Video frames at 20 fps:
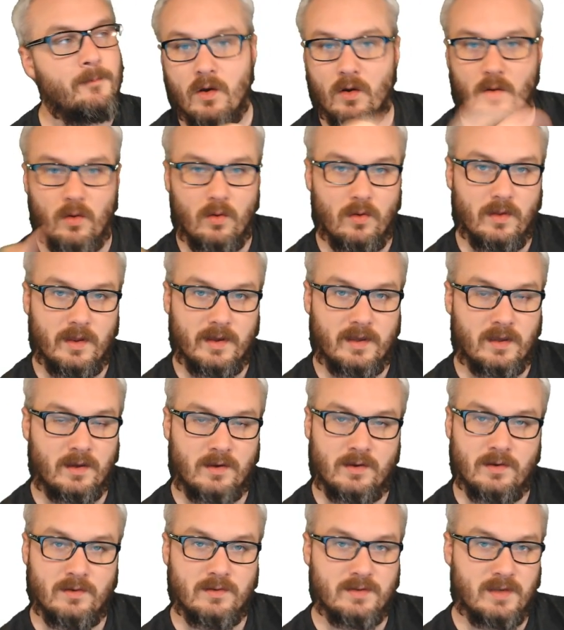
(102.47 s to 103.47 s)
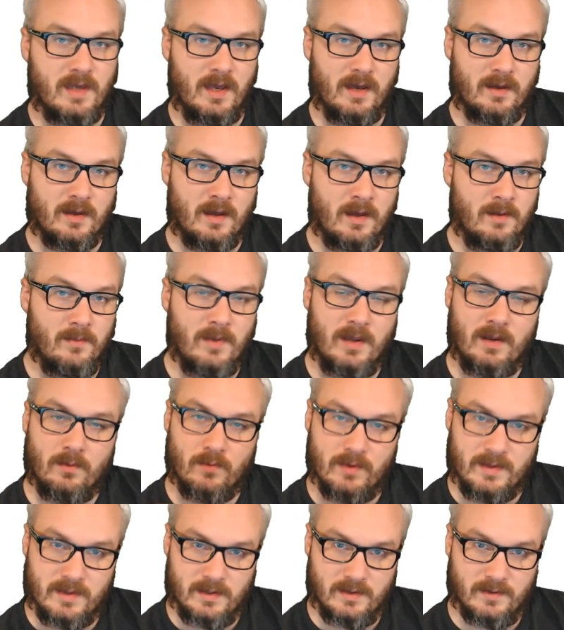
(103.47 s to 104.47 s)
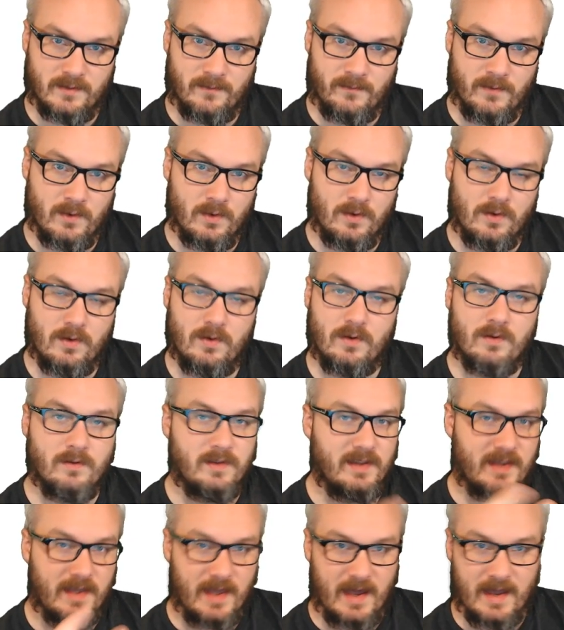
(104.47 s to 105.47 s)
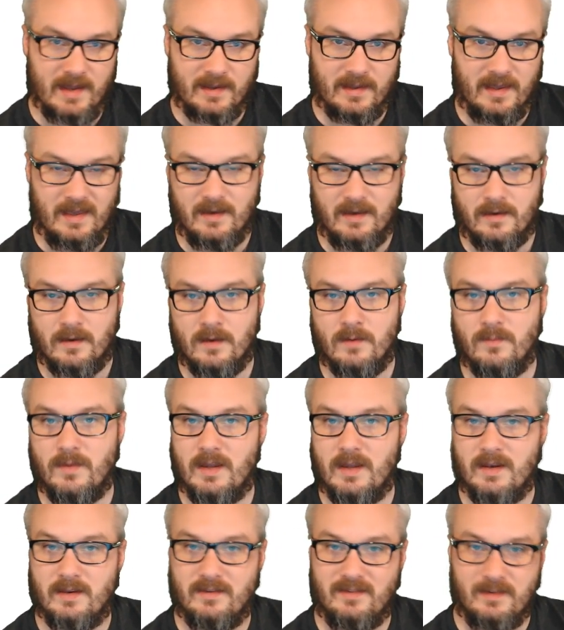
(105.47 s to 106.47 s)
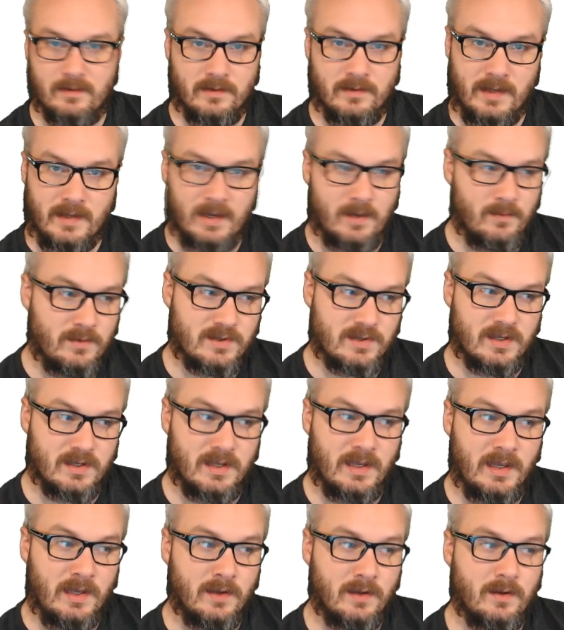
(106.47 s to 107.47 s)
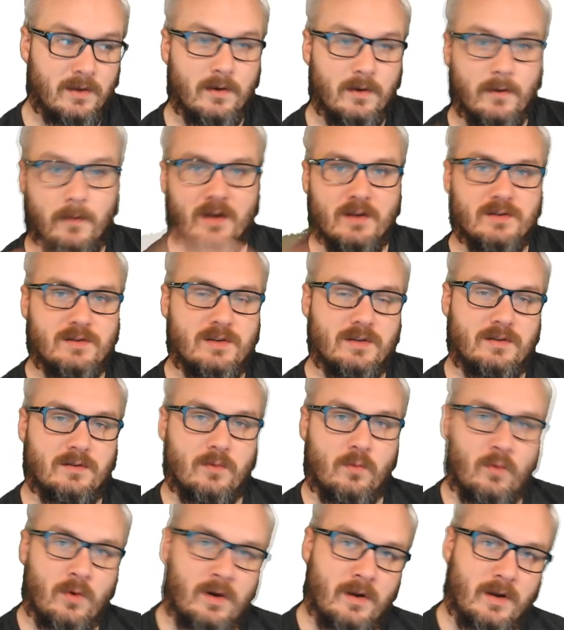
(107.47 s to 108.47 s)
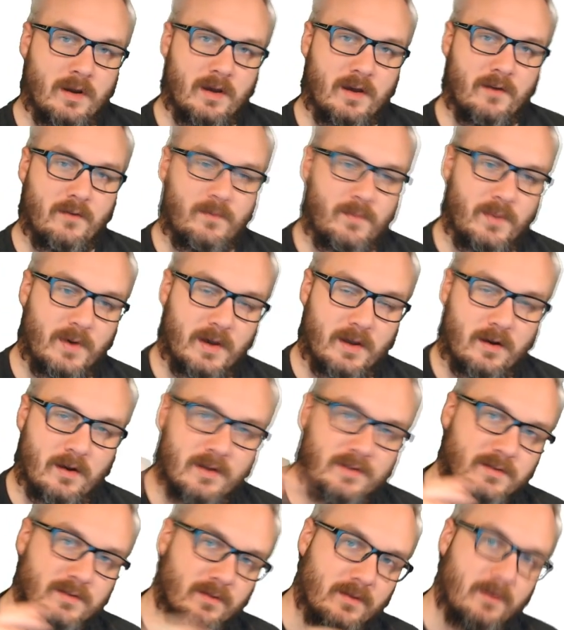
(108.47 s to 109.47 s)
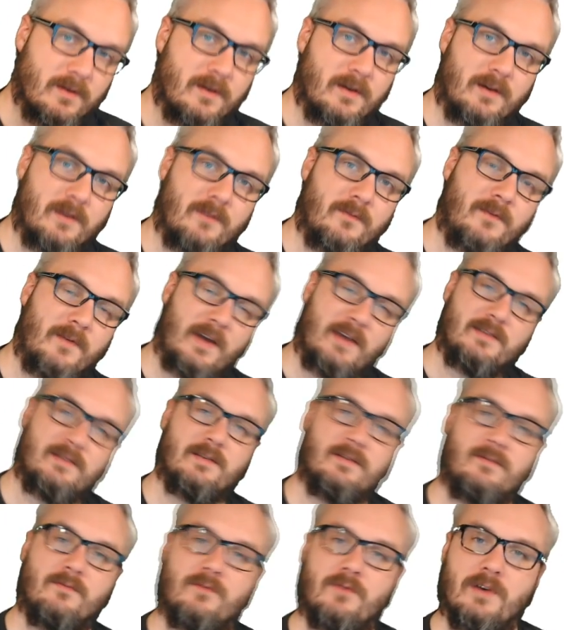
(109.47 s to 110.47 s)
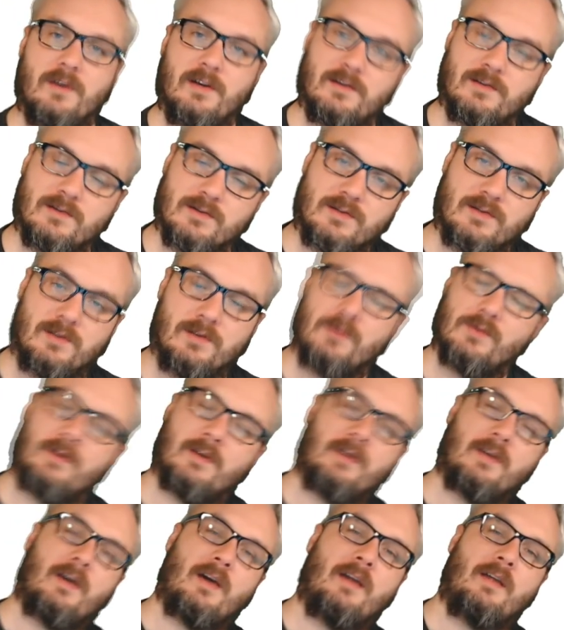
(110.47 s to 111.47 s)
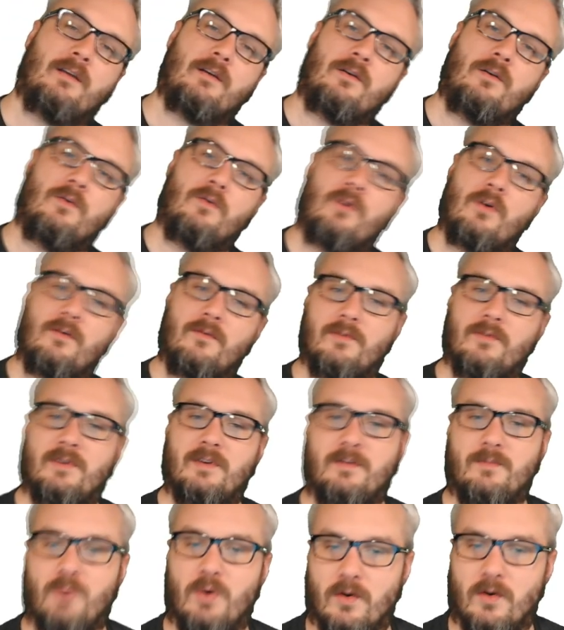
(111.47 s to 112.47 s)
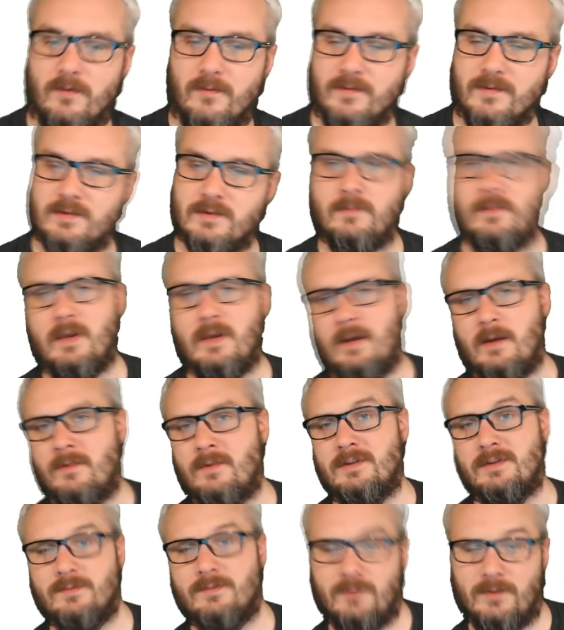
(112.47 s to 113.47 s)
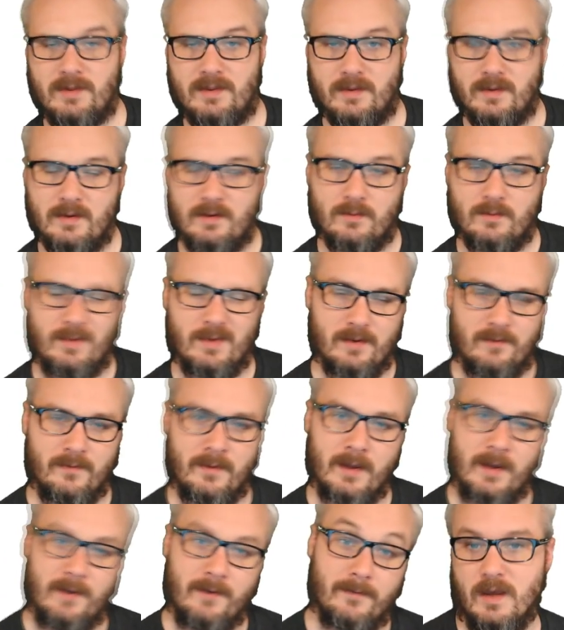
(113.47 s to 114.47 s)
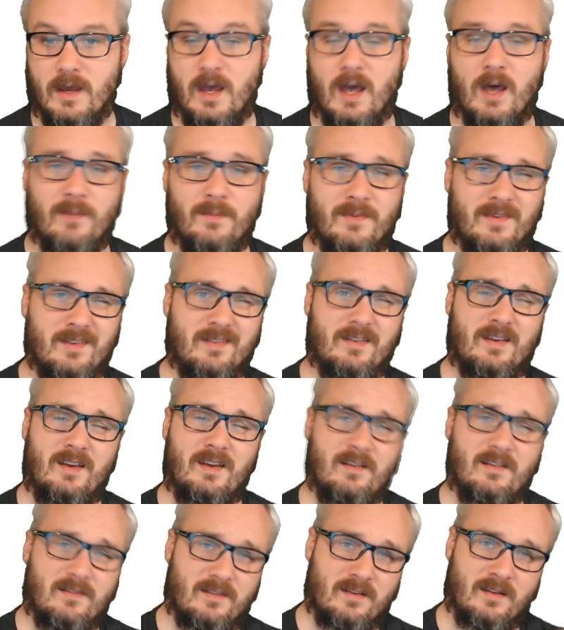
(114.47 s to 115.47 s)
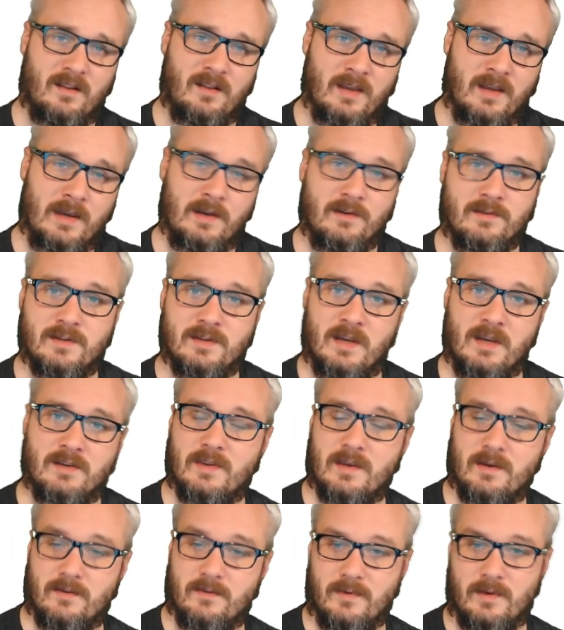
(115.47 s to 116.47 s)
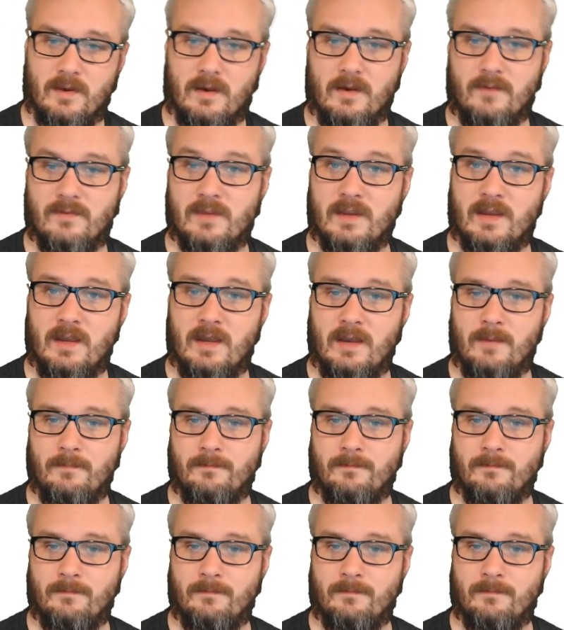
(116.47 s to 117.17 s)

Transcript: or like a Goose can't come in with his food, the cat can't come in and deal damage and heal you. Just a one of, but also a evasive creature too, can kind of go over and poke for some damage, and with a little bit of lifelink helps us get into the later stages of the game.